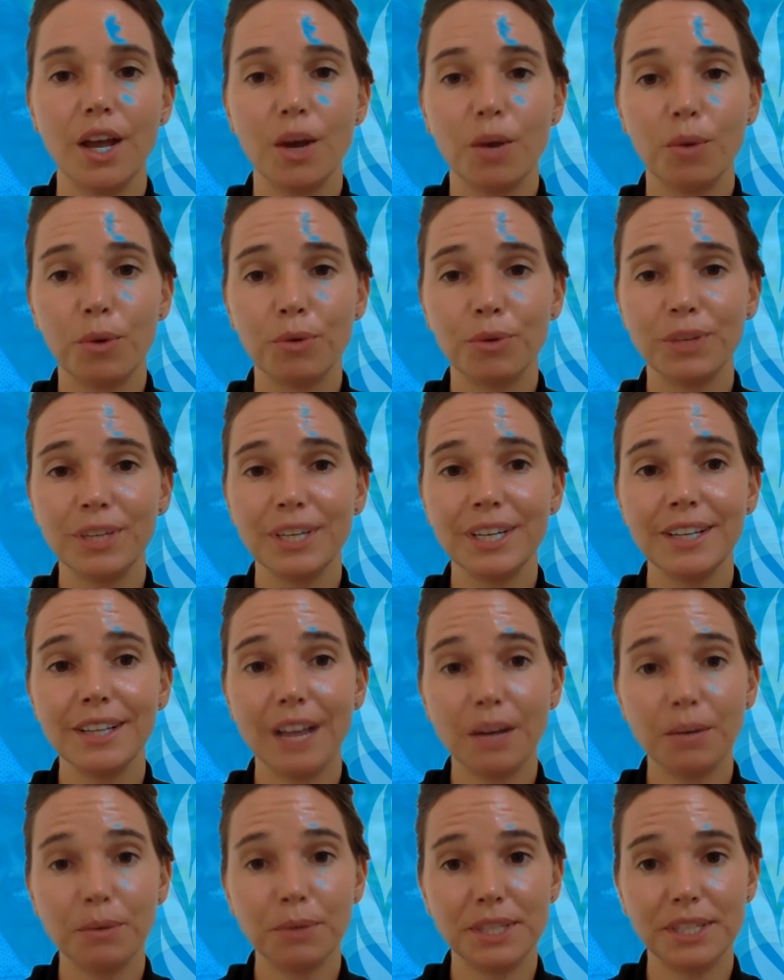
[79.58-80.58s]
We're really
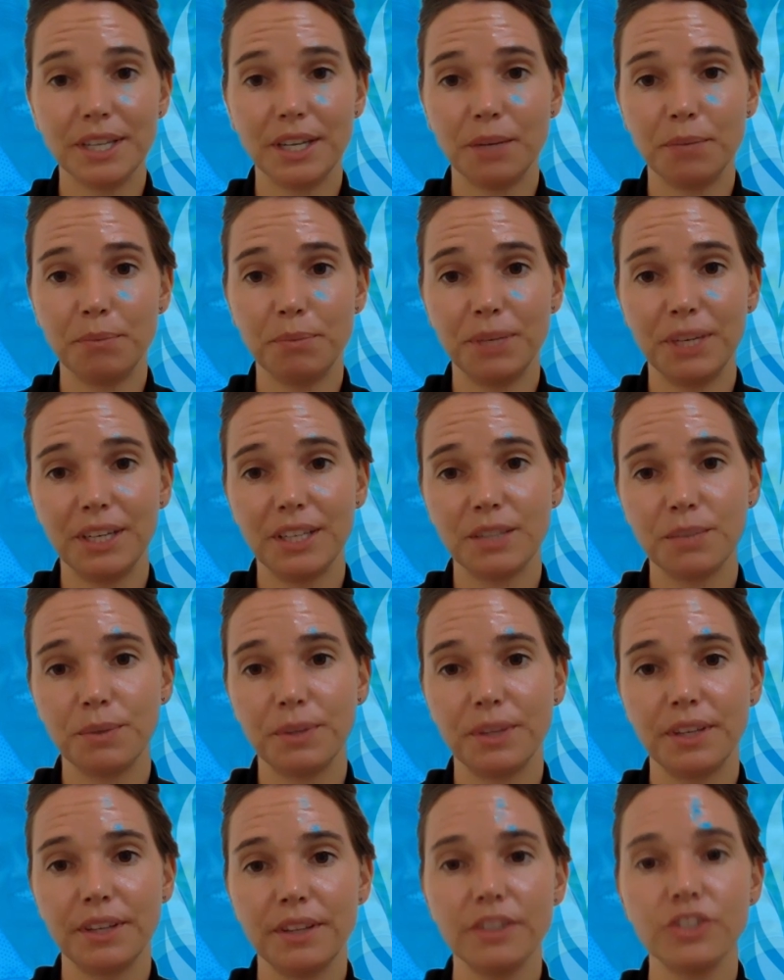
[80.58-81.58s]
glad we did, because
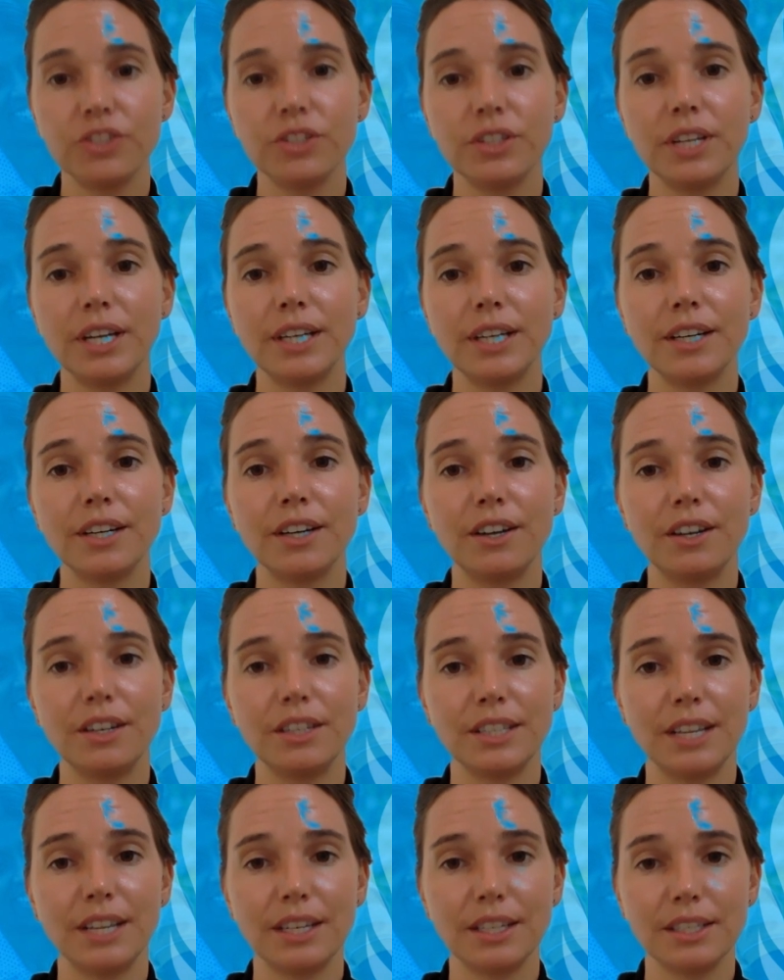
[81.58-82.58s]
within the Sri Lankan
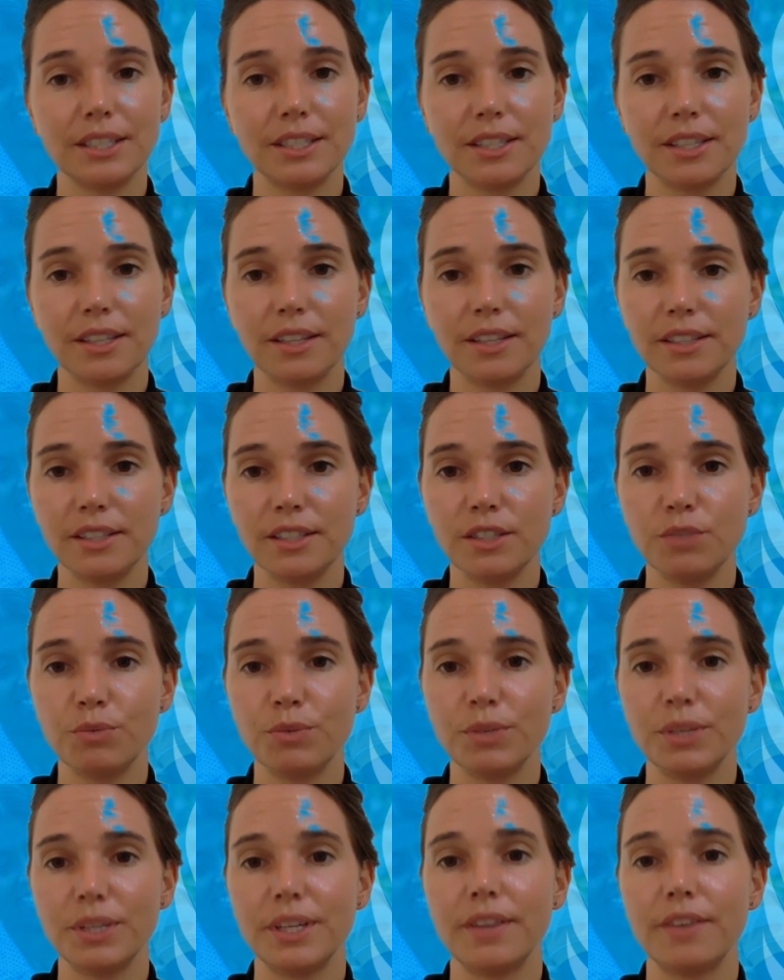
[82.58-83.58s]
context, this is
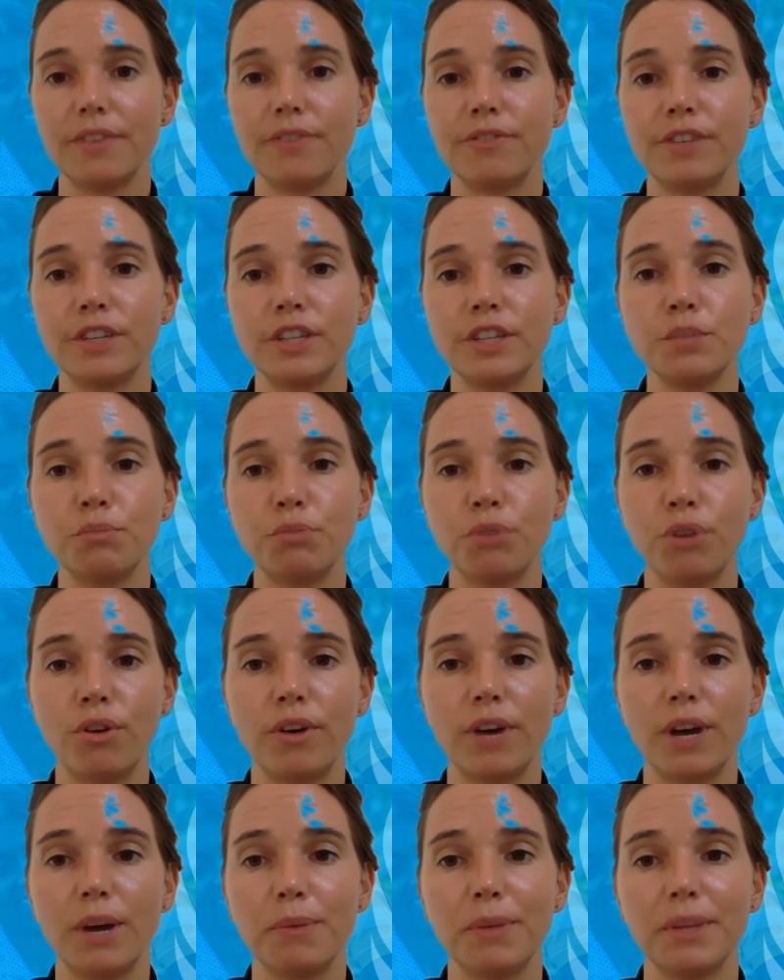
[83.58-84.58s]
really the first
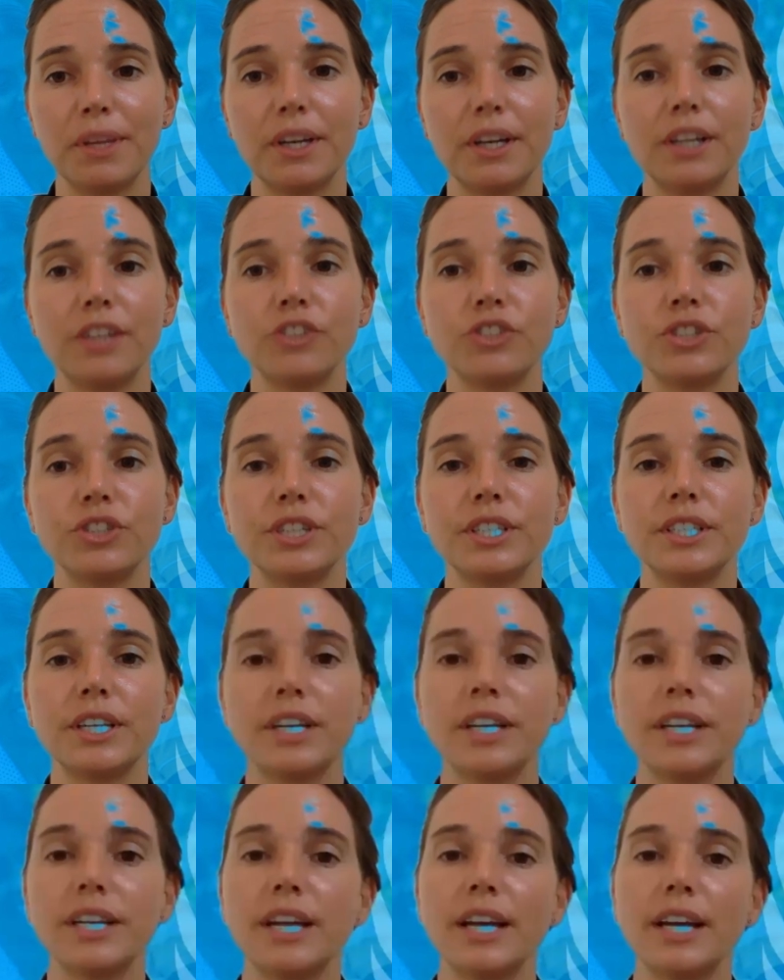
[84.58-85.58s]
program in the country to
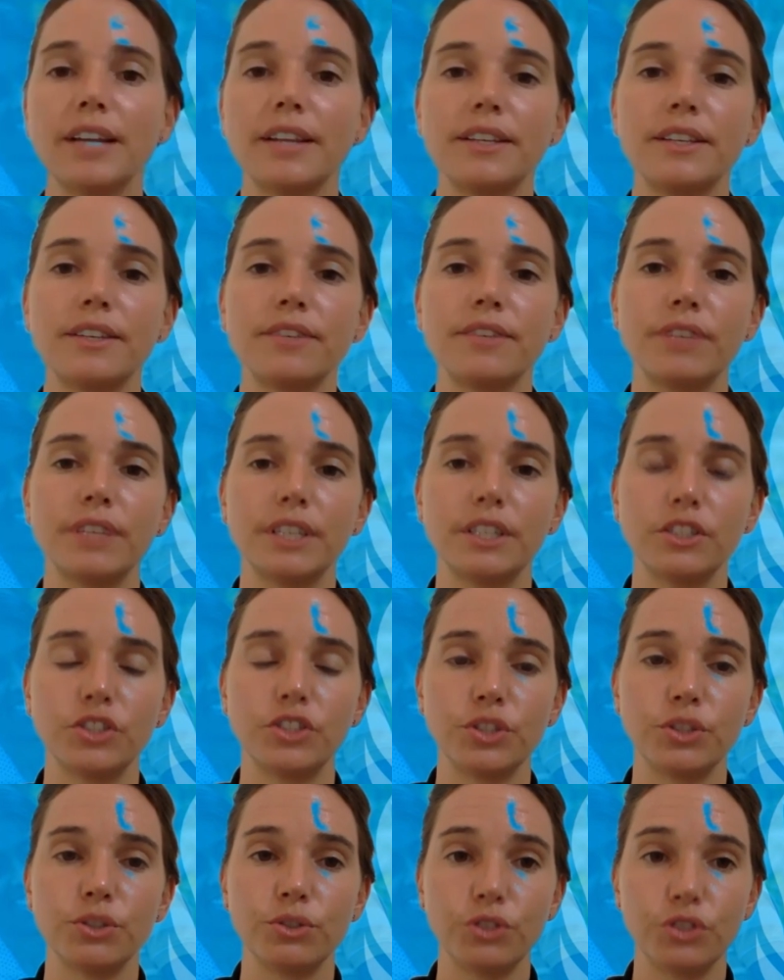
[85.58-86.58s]
connect the different
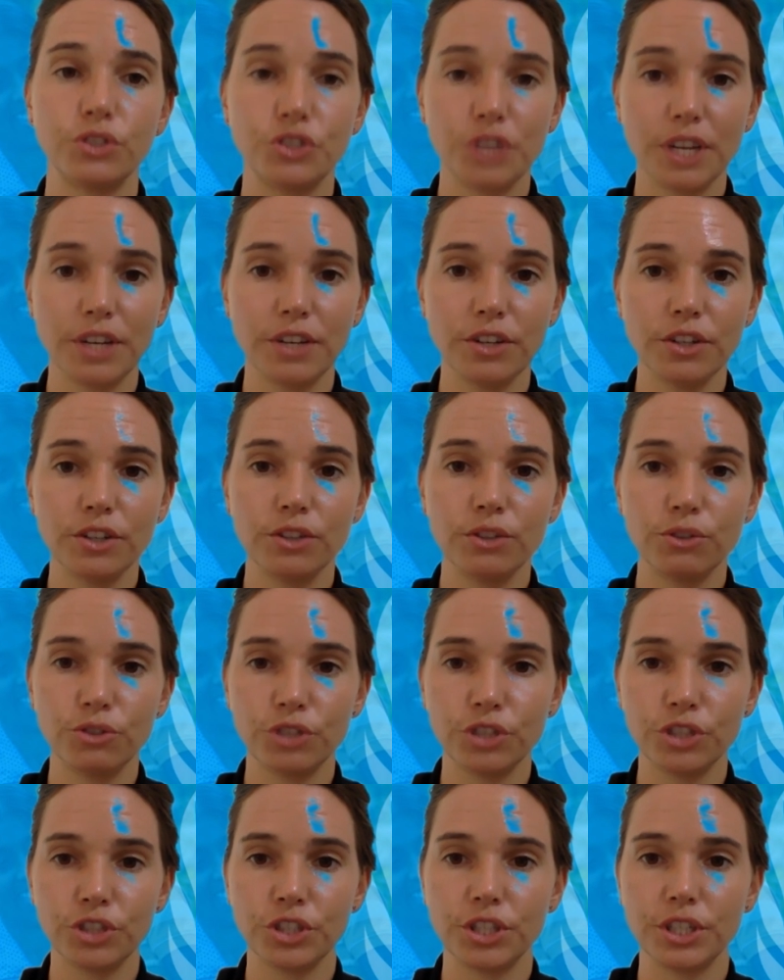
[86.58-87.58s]
issues, gender,
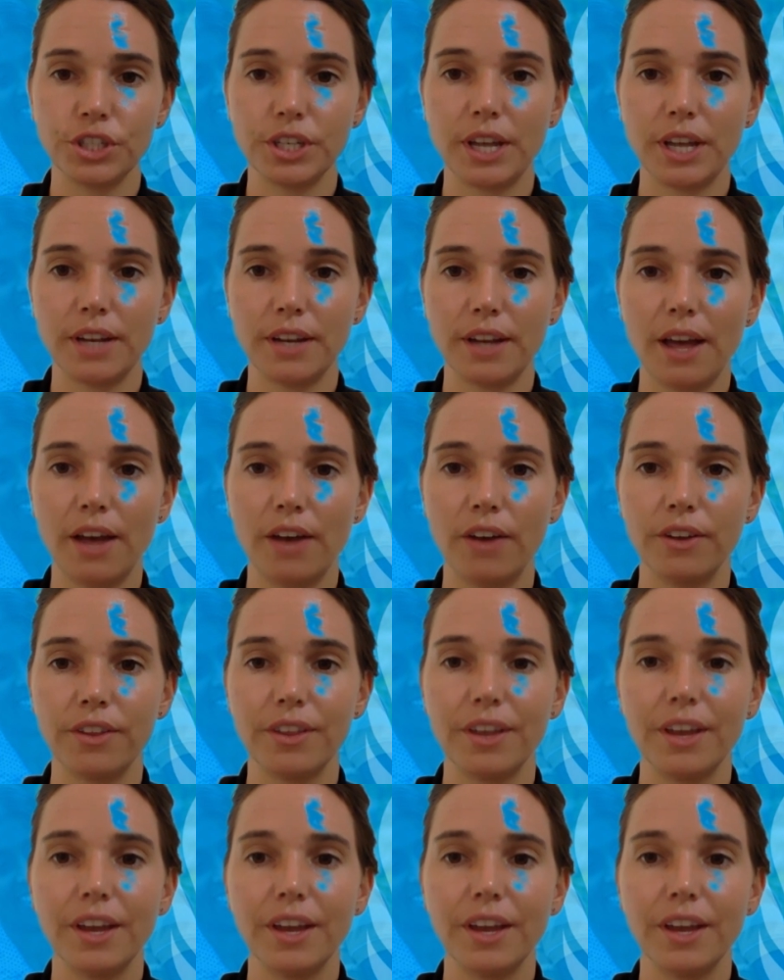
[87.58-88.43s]
nutrition, and health,